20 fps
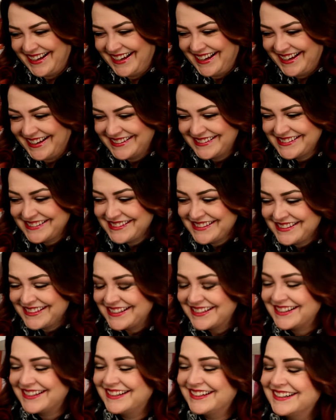
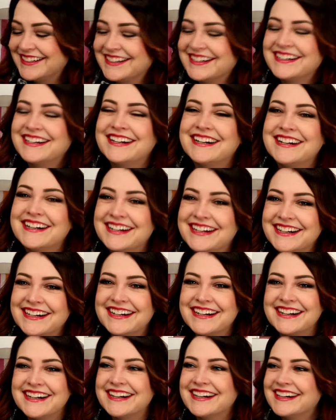
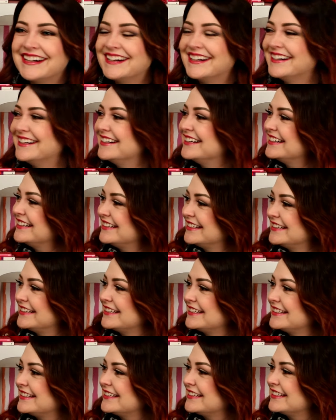
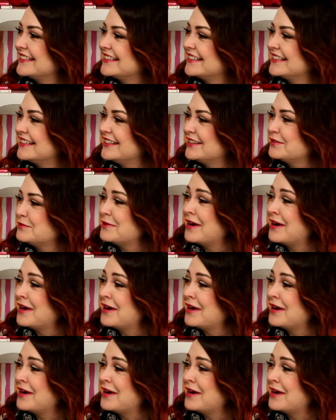[no speech]